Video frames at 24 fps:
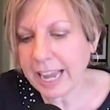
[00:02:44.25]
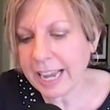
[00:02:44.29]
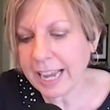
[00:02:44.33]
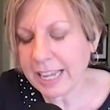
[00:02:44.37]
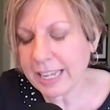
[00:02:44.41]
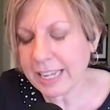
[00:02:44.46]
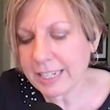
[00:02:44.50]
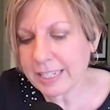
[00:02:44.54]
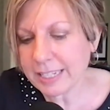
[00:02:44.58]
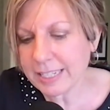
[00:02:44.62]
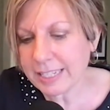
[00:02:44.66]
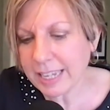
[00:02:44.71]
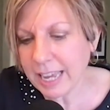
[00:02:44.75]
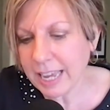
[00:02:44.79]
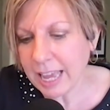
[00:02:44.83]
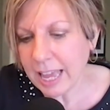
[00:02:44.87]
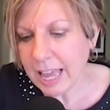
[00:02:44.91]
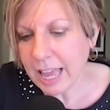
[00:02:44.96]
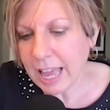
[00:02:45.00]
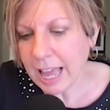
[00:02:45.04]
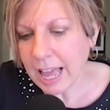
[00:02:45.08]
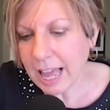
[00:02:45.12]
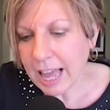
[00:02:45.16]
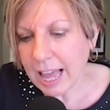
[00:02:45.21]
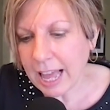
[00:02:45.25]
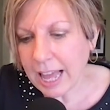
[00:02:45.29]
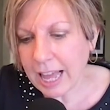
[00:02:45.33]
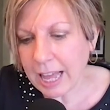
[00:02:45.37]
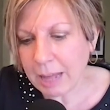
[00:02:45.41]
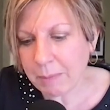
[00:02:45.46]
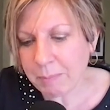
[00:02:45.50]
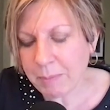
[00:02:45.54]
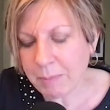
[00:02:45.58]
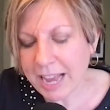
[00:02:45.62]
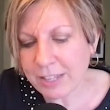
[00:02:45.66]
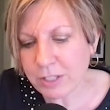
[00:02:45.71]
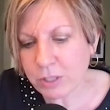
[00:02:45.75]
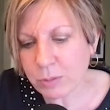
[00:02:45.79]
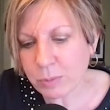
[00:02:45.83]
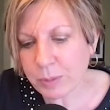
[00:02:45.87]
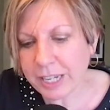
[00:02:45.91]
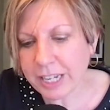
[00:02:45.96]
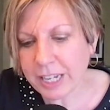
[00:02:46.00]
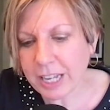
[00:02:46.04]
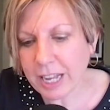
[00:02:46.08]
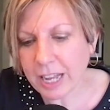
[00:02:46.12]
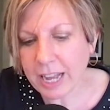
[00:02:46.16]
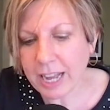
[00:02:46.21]
And um, as
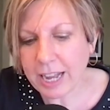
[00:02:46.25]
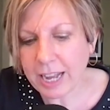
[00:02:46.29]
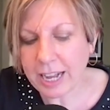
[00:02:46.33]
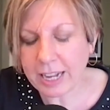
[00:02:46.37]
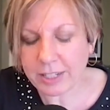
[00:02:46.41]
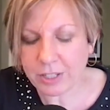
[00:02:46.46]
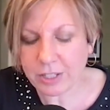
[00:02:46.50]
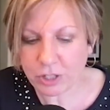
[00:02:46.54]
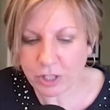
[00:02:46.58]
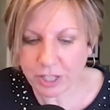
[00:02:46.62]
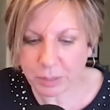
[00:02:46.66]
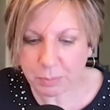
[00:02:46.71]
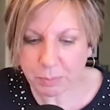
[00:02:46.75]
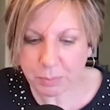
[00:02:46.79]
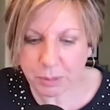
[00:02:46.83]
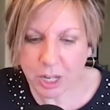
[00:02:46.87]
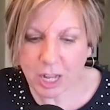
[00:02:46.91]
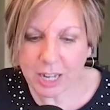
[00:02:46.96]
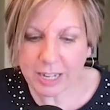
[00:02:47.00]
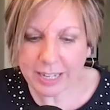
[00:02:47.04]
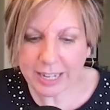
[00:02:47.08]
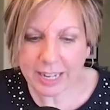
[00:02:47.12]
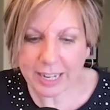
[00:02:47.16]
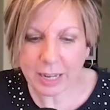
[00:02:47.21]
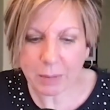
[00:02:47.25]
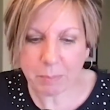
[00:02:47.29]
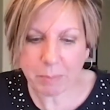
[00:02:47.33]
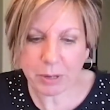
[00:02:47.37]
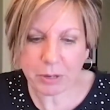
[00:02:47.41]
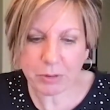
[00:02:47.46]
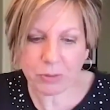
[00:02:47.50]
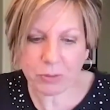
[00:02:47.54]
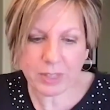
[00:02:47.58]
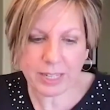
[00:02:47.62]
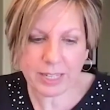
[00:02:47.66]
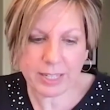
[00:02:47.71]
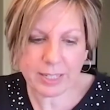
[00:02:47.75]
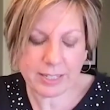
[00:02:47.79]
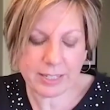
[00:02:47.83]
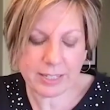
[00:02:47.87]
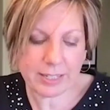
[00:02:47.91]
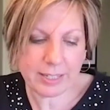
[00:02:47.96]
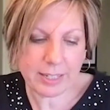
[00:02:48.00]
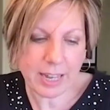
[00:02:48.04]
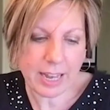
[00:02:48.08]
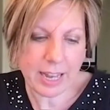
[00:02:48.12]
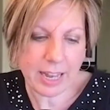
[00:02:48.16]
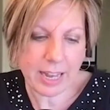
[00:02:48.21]
we, got, I started blogging about
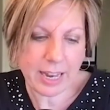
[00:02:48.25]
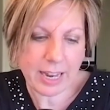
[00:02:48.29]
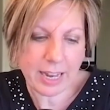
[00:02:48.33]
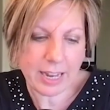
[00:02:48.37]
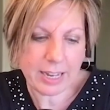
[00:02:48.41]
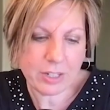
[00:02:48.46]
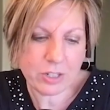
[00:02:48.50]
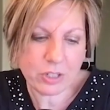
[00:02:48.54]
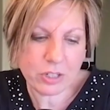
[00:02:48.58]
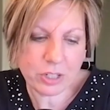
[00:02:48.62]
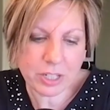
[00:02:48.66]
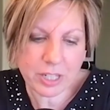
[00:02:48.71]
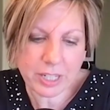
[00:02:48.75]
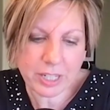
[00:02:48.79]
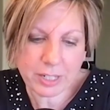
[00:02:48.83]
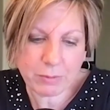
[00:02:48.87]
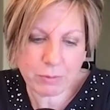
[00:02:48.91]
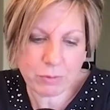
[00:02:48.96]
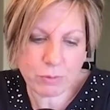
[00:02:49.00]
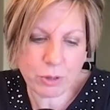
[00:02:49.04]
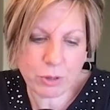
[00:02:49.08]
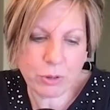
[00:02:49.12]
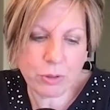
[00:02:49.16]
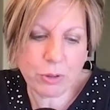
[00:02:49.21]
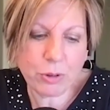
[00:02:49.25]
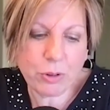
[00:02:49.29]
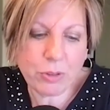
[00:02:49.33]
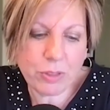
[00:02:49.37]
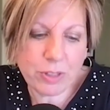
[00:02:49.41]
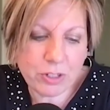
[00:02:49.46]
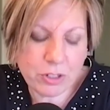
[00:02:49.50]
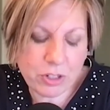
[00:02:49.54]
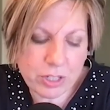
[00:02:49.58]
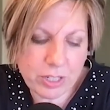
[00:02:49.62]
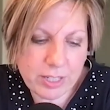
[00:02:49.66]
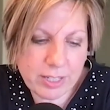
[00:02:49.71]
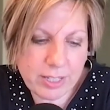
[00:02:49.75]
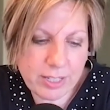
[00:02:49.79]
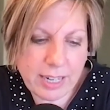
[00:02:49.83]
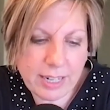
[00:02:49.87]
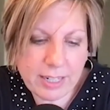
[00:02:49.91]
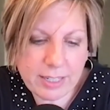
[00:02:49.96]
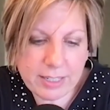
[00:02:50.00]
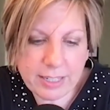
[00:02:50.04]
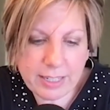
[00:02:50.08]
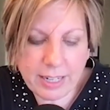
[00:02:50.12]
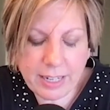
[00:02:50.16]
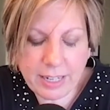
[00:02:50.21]
this. I, I, took it further than just
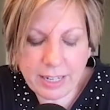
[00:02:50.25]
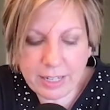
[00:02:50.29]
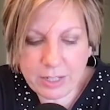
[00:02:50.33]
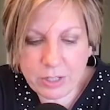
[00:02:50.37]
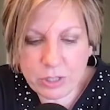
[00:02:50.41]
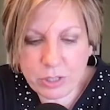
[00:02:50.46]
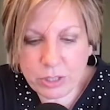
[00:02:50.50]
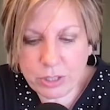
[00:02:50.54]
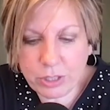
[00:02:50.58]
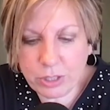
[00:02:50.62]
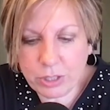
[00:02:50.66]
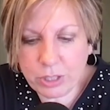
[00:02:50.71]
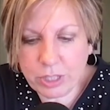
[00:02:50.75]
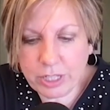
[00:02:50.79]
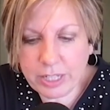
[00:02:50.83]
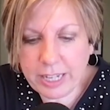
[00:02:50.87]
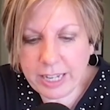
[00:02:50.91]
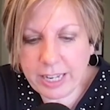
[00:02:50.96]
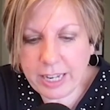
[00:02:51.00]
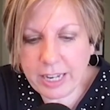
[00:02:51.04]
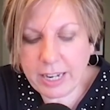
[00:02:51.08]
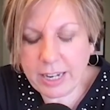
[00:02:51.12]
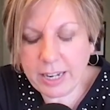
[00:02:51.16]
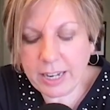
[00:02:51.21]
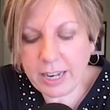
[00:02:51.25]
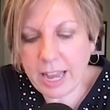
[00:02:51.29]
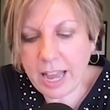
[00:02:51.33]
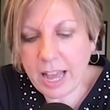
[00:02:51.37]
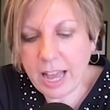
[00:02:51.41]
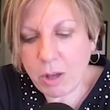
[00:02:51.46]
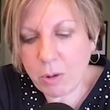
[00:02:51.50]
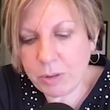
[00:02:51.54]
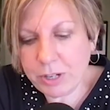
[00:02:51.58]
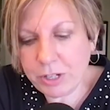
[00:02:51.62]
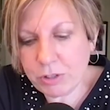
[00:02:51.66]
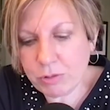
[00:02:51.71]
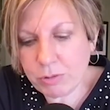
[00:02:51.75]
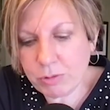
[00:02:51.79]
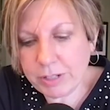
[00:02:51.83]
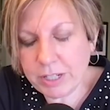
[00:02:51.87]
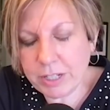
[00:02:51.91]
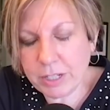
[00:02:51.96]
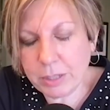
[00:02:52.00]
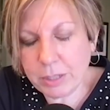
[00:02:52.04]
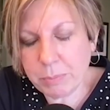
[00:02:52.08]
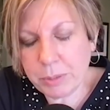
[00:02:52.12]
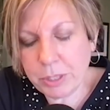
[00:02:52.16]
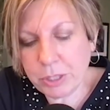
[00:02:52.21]
sex. I, I took a look at how he
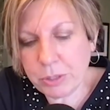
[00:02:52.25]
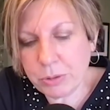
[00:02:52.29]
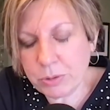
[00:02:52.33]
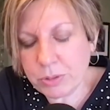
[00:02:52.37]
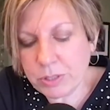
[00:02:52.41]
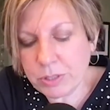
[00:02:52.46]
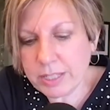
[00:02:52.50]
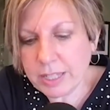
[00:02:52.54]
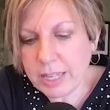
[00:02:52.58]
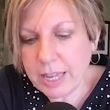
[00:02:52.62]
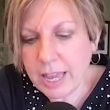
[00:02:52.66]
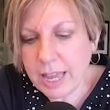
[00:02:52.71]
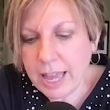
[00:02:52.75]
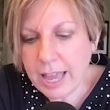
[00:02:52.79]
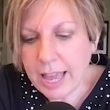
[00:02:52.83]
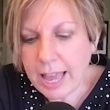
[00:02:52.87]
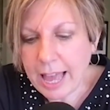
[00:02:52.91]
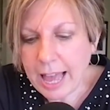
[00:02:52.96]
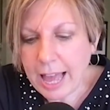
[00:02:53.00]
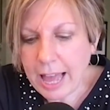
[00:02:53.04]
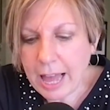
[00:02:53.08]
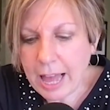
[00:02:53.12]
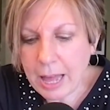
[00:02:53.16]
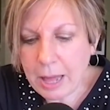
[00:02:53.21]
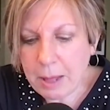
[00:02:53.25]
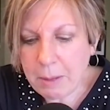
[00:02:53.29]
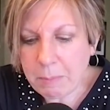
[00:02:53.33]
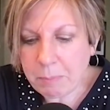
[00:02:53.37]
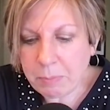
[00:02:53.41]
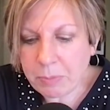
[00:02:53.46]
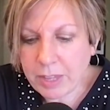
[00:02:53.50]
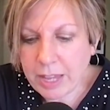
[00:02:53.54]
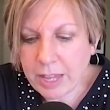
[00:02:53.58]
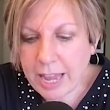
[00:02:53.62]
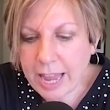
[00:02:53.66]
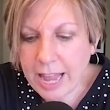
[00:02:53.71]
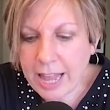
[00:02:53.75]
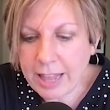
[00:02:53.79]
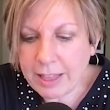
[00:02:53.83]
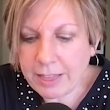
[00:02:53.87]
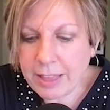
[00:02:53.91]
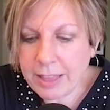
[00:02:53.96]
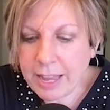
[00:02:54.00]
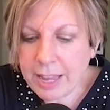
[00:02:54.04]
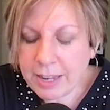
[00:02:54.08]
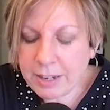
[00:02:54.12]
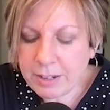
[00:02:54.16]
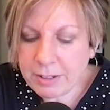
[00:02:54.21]
treated abuse. Um, yeah. And
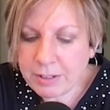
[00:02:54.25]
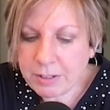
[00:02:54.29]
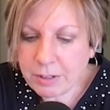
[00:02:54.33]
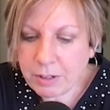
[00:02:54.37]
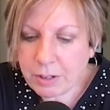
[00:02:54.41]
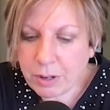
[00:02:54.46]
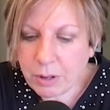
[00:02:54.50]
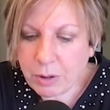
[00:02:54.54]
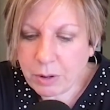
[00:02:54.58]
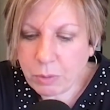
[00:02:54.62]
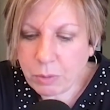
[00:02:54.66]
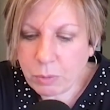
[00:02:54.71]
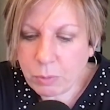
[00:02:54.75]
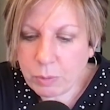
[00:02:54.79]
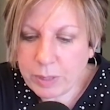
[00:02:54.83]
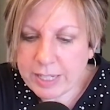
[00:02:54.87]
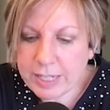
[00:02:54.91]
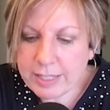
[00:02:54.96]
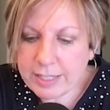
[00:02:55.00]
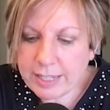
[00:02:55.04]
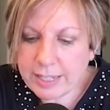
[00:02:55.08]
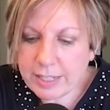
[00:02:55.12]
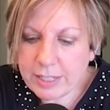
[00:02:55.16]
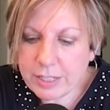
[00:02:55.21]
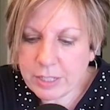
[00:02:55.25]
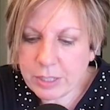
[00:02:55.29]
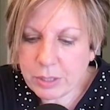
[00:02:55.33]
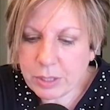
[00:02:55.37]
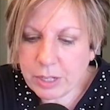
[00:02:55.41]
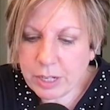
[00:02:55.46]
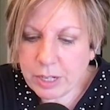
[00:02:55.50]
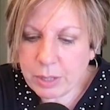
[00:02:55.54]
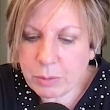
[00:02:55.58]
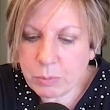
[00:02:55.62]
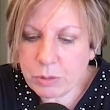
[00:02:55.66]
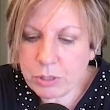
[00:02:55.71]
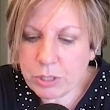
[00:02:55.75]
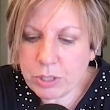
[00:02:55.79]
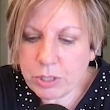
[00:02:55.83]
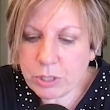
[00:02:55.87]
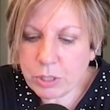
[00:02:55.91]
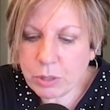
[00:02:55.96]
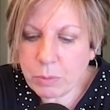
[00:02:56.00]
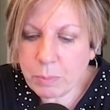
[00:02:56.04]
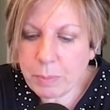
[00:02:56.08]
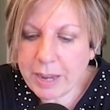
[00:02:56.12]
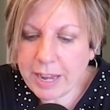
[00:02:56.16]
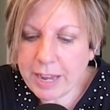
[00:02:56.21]
then we sent it was
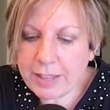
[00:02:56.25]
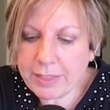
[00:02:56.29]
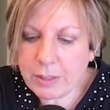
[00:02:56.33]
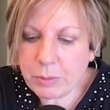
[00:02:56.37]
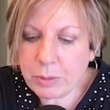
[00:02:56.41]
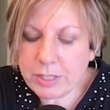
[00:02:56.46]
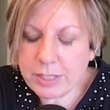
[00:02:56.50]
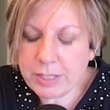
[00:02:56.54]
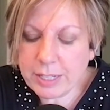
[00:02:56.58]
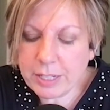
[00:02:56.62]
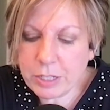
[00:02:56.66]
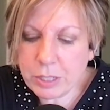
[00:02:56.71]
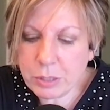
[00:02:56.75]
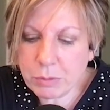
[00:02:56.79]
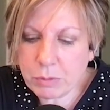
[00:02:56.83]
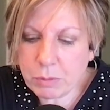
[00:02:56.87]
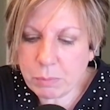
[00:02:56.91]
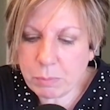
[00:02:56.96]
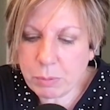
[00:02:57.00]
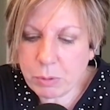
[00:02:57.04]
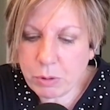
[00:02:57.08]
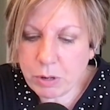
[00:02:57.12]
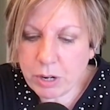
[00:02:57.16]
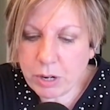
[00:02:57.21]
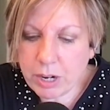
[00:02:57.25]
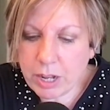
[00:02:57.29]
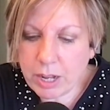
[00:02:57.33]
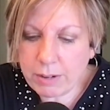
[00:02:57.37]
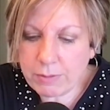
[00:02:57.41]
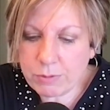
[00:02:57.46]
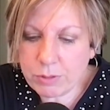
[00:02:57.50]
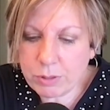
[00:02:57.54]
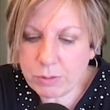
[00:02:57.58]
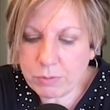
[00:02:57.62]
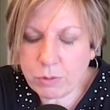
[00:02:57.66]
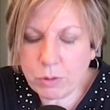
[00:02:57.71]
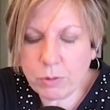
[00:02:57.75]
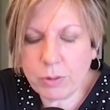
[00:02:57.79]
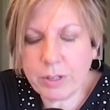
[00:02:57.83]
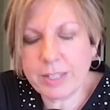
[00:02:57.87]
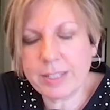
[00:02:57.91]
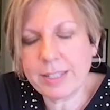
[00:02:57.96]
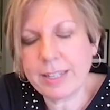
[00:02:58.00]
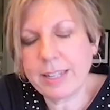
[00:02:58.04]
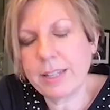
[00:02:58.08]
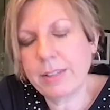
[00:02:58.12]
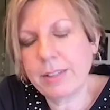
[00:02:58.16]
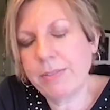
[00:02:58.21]
so bad that we sent a report off to
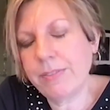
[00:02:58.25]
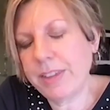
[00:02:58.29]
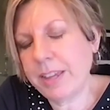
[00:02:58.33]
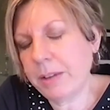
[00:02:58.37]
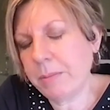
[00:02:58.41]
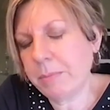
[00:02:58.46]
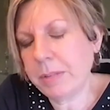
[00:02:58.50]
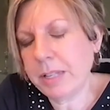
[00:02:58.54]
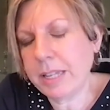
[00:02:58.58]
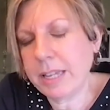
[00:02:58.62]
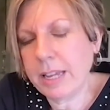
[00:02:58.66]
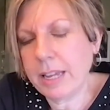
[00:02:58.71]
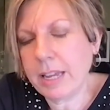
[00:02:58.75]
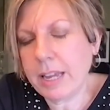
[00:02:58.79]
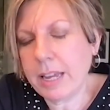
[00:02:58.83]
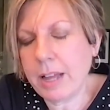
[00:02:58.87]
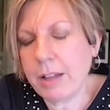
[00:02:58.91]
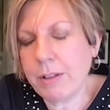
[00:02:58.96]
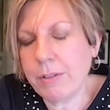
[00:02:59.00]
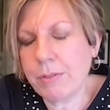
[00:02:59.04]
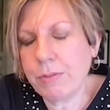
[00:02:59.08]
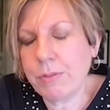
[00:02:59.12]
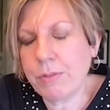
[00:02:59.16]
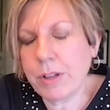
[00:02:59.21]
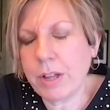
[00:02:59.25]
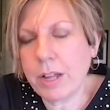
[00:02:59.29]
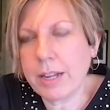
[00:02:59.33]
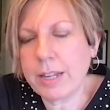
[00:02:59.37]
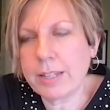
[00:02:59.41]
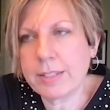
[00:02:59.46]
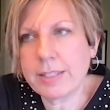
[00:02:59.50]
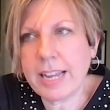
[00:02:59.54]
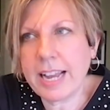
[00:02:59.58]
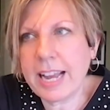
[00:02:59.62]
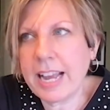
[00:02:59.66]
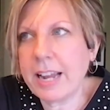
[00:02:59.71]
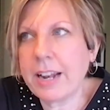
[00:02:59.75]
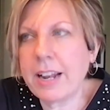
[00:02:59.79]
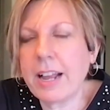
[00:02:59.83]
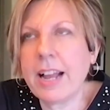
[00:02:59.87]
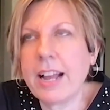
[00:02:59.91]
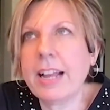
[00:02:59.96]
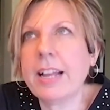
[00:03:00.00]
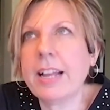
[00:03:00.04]
focus on the family of because i had i